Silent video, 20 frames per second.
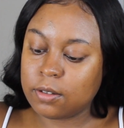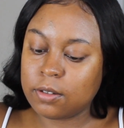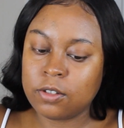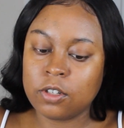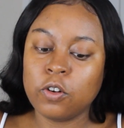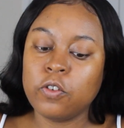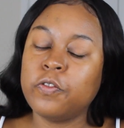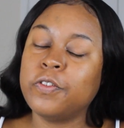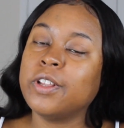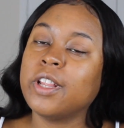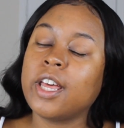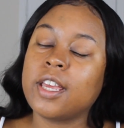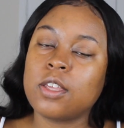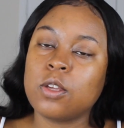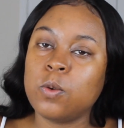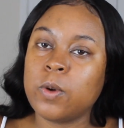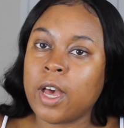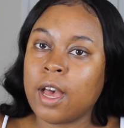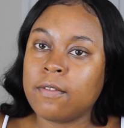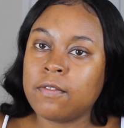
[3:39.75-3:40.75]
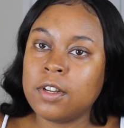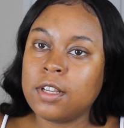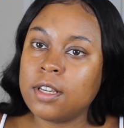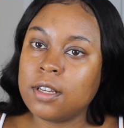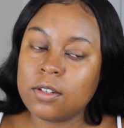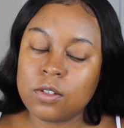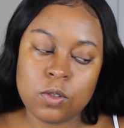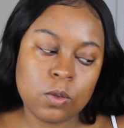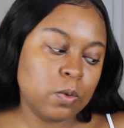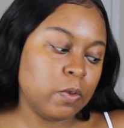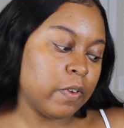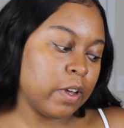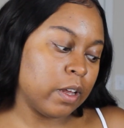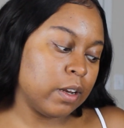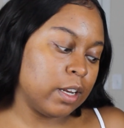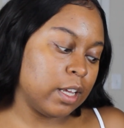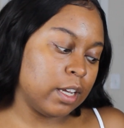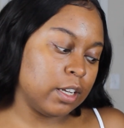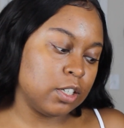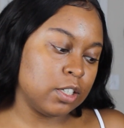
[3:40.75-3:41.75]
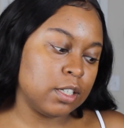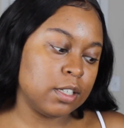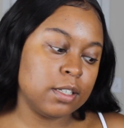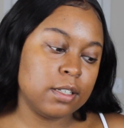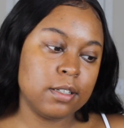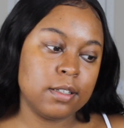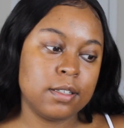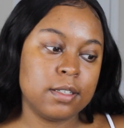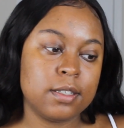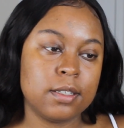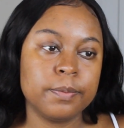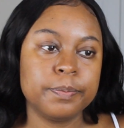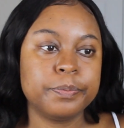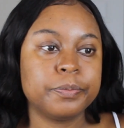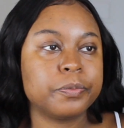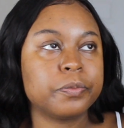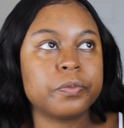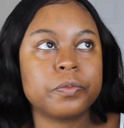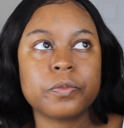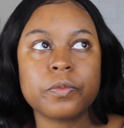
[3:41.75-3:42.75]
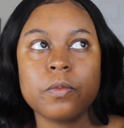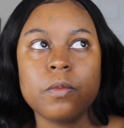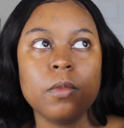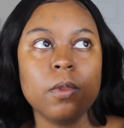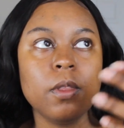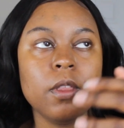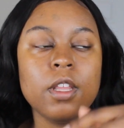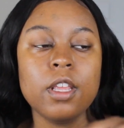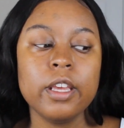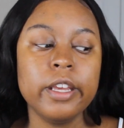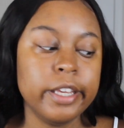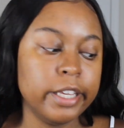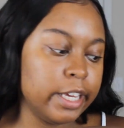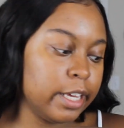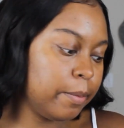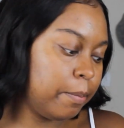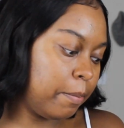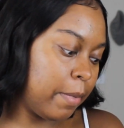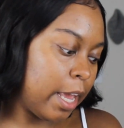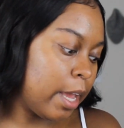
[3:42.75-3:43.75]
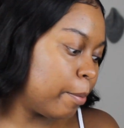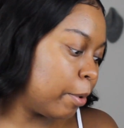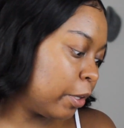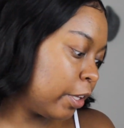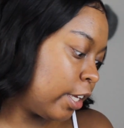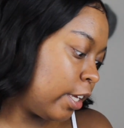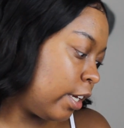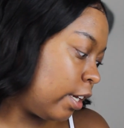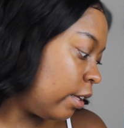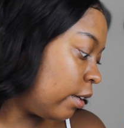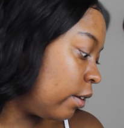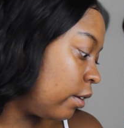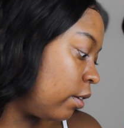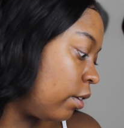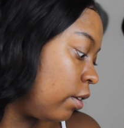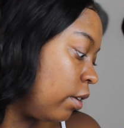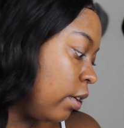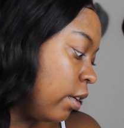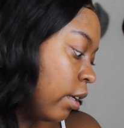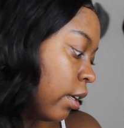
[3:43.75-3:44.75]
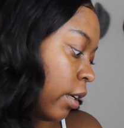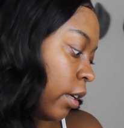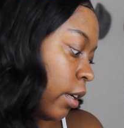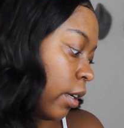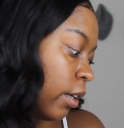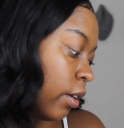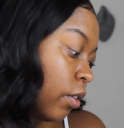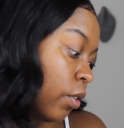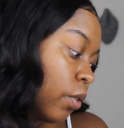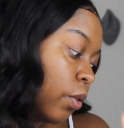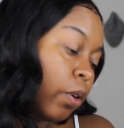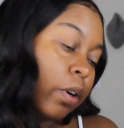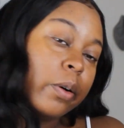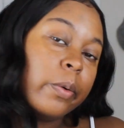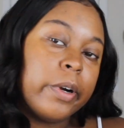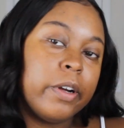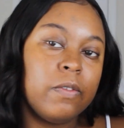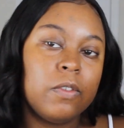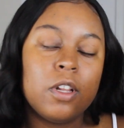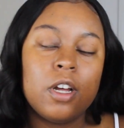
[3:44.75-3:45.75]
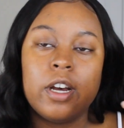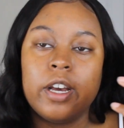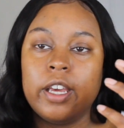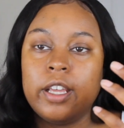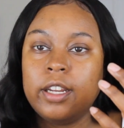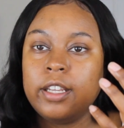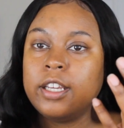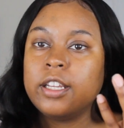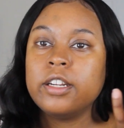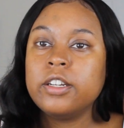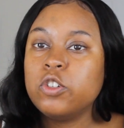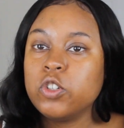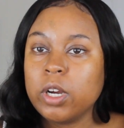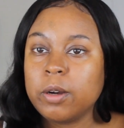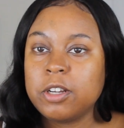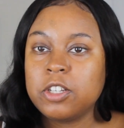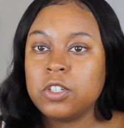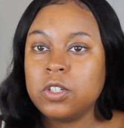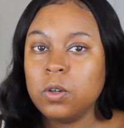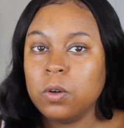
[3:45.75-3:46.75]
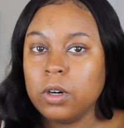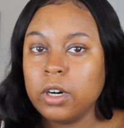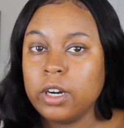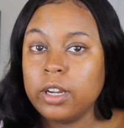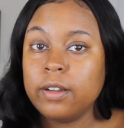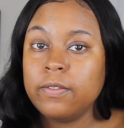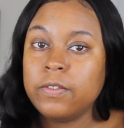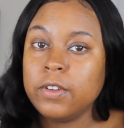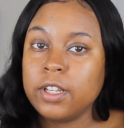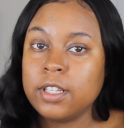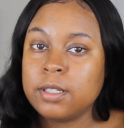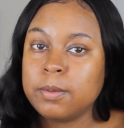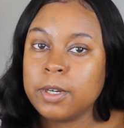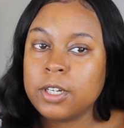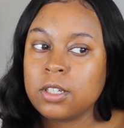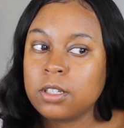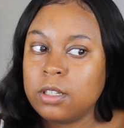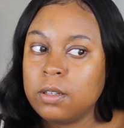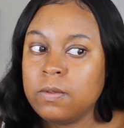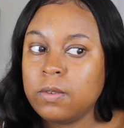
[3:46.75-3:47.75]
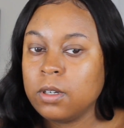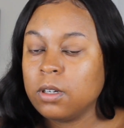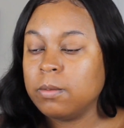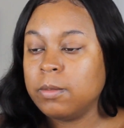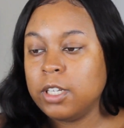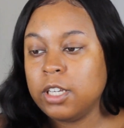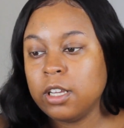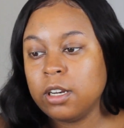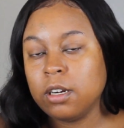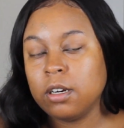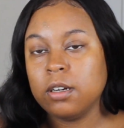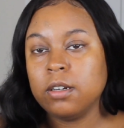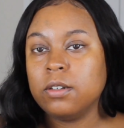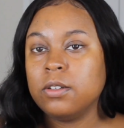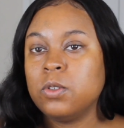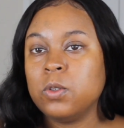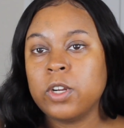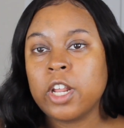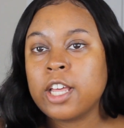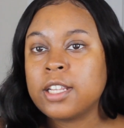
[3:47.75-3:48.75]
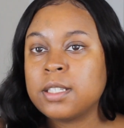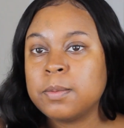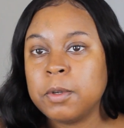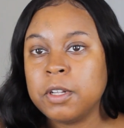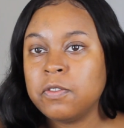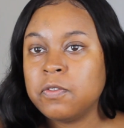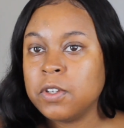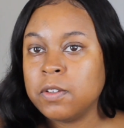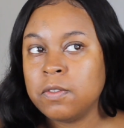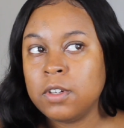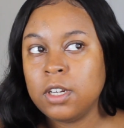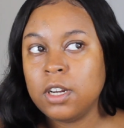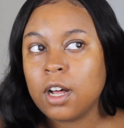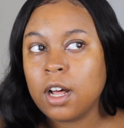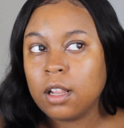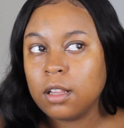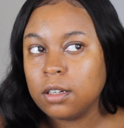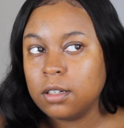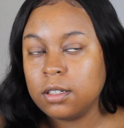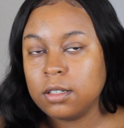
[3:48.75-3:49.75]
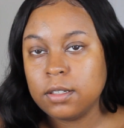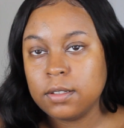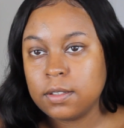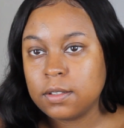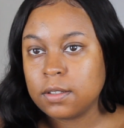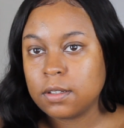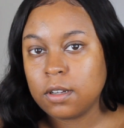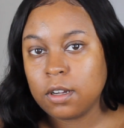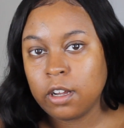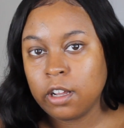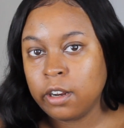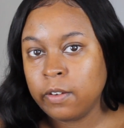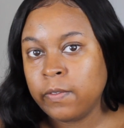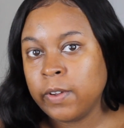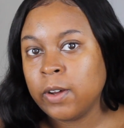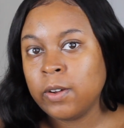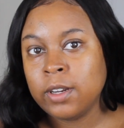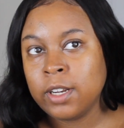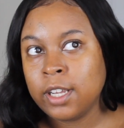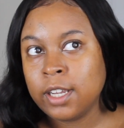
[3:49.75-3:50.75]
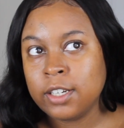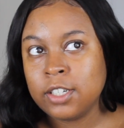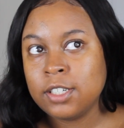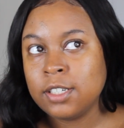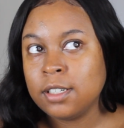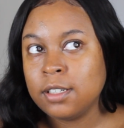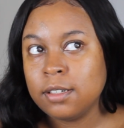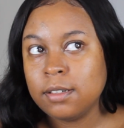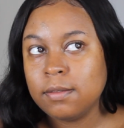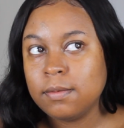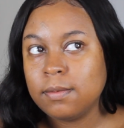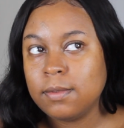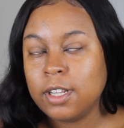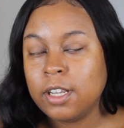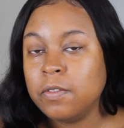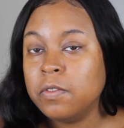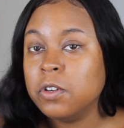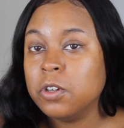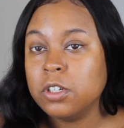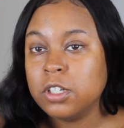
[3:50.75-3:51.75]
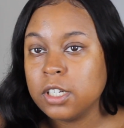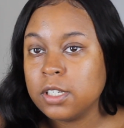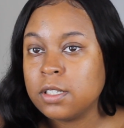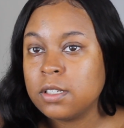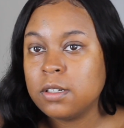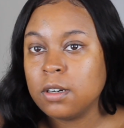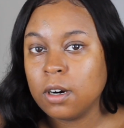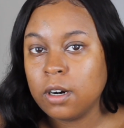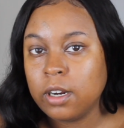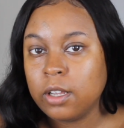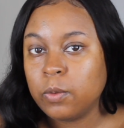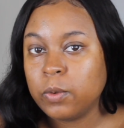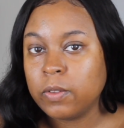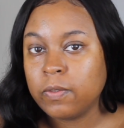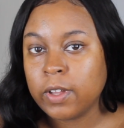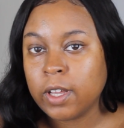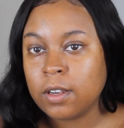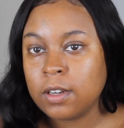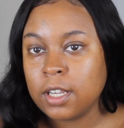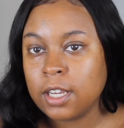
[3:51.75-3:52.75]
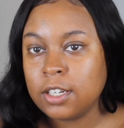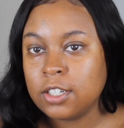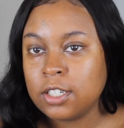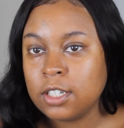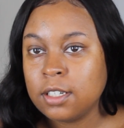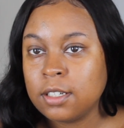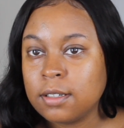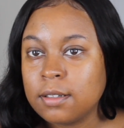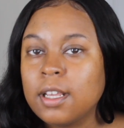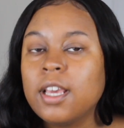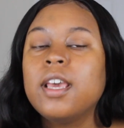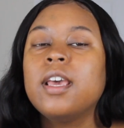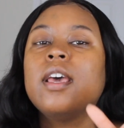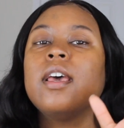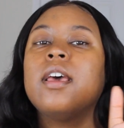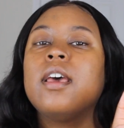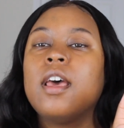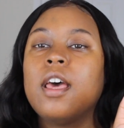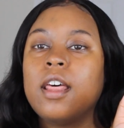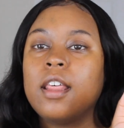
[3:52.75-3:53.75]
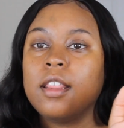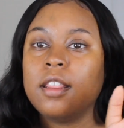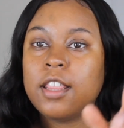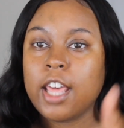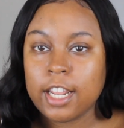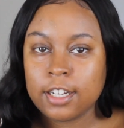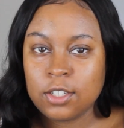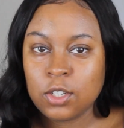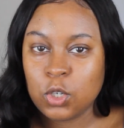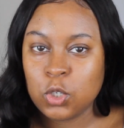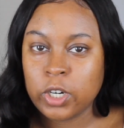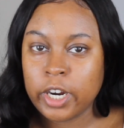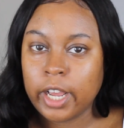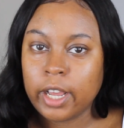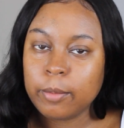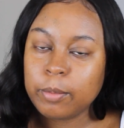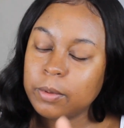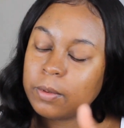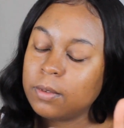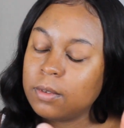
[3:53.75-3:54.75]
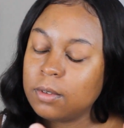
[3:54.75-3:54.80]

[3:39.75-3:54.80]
Don't feel like you have to get two foundations. Get Maybelline or Revlon. Get a drugstore, especially if you're a beginner. Do not spend $50 on a foundation if you're just starting with foundation. That's a trap.